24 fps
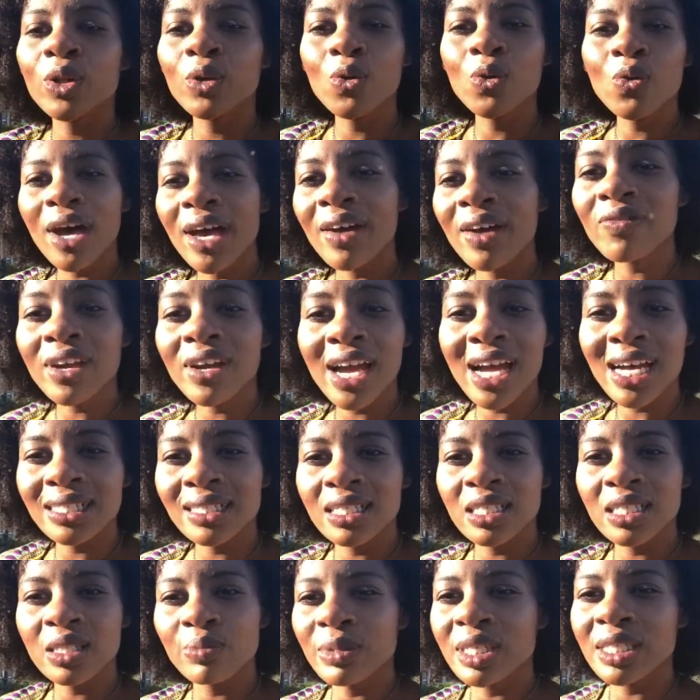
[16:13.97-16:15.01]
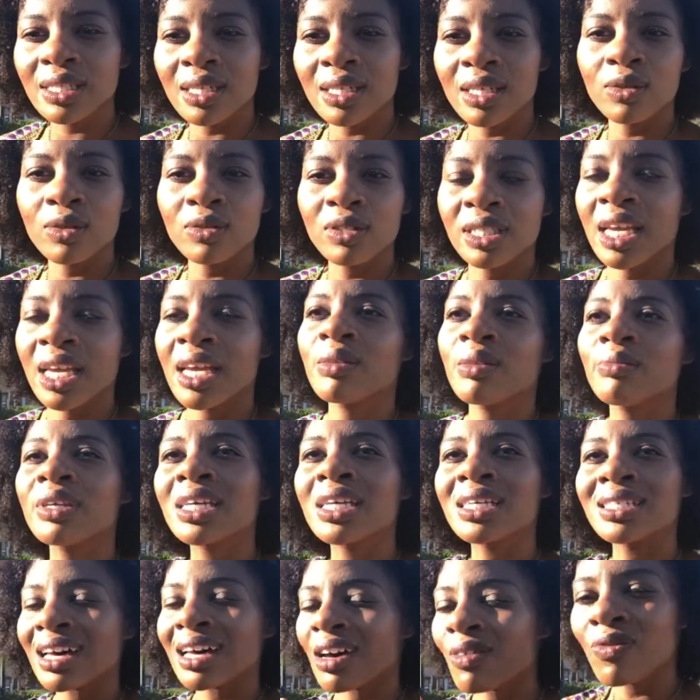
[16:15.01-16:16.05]
whoever has this misunderstanding
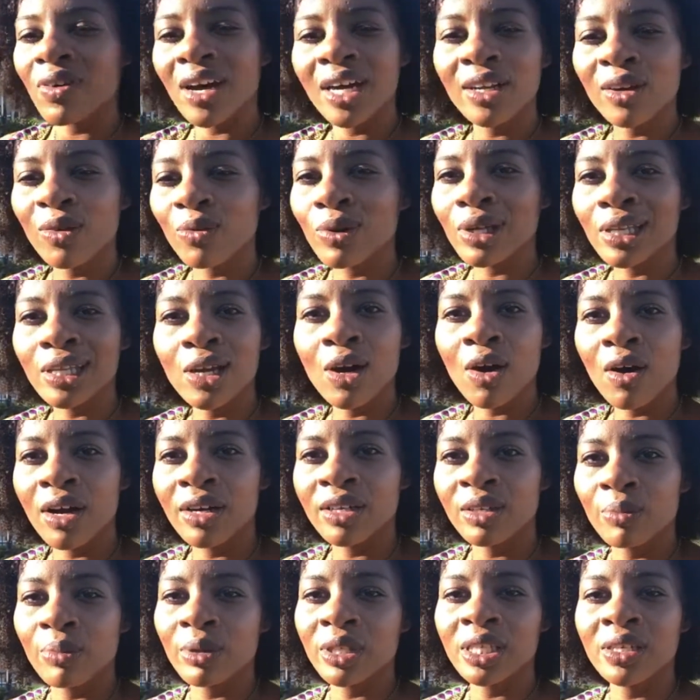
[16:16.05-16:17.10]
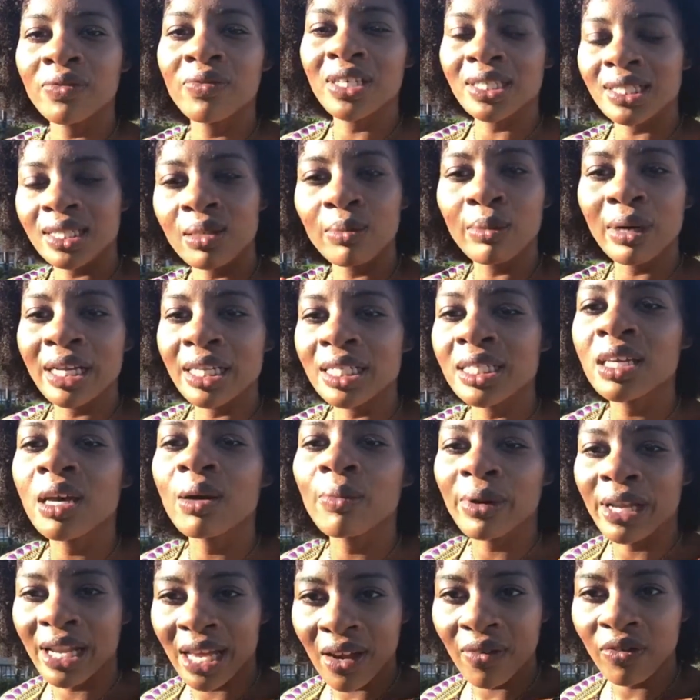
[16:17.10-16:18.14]
because I find it really hard to believe that somebody's
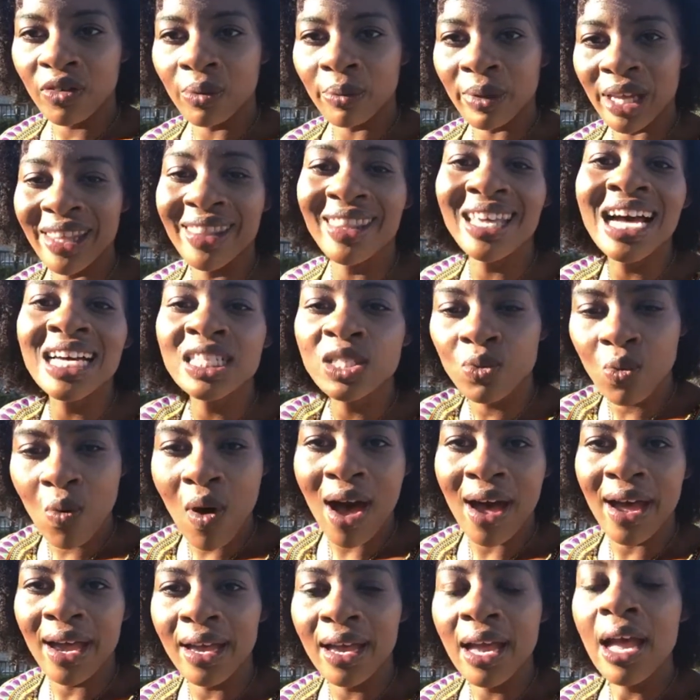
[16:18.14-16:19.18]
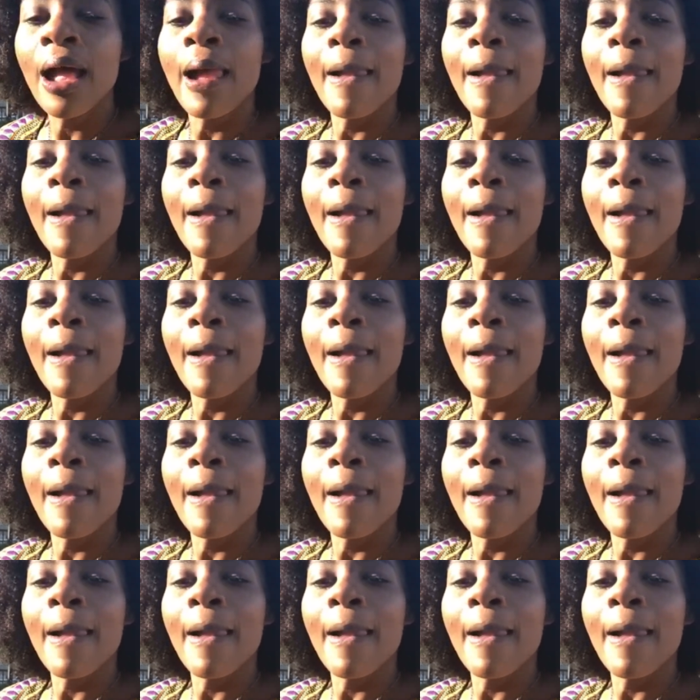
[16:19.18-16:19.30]
coming after me. That's why.